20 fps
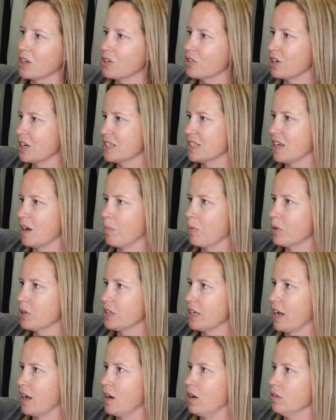dress up or
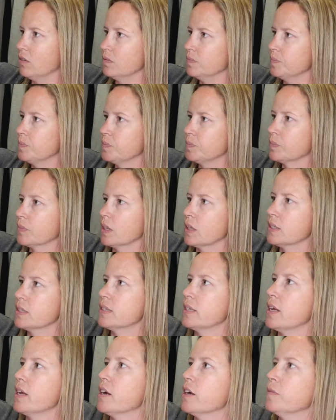down. Let's
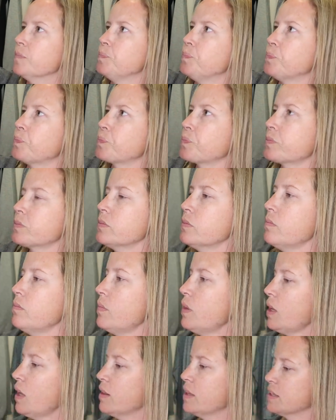see here.
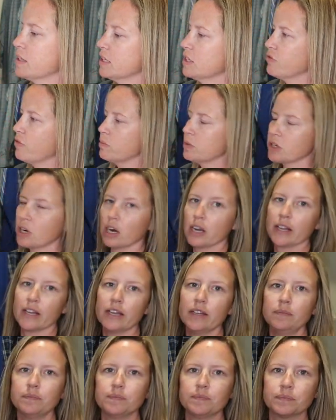This is from
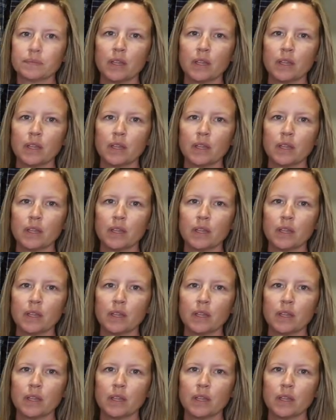Target.